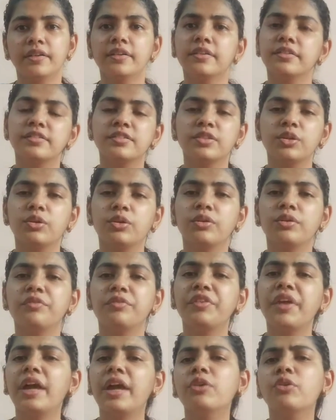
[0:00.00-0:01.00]
So
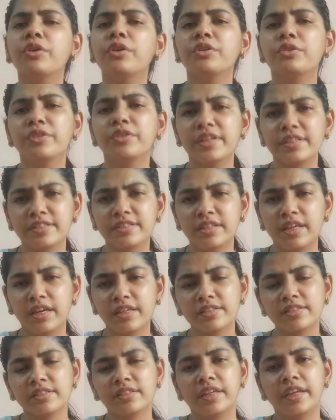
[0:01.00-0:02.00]
we are going to discuss